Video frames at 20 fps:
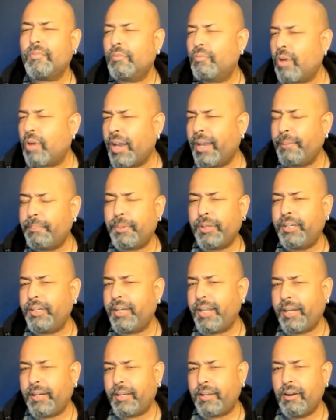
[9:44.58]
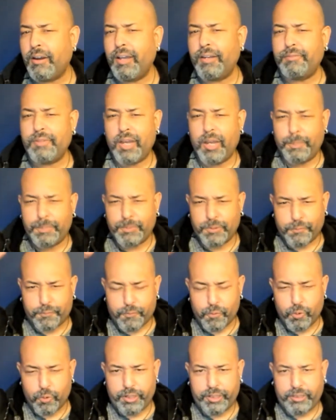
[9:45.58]
Right, but it had gone up to
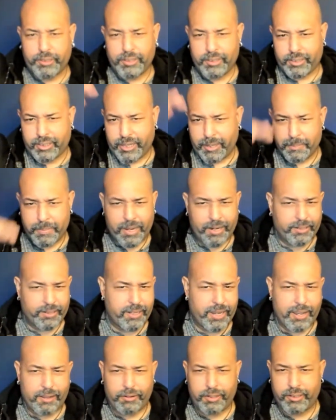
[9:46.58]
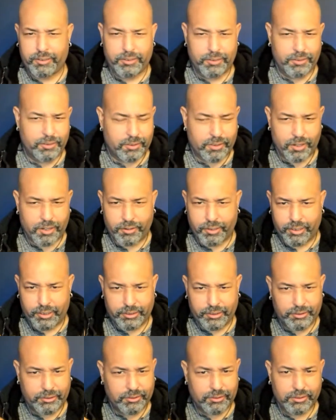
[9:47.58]
40, then came back down into the
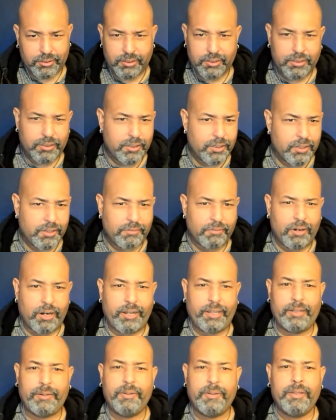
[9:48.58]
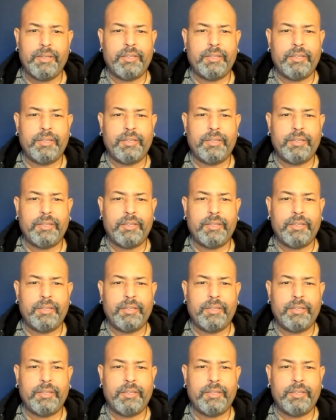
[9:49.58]
30s, right?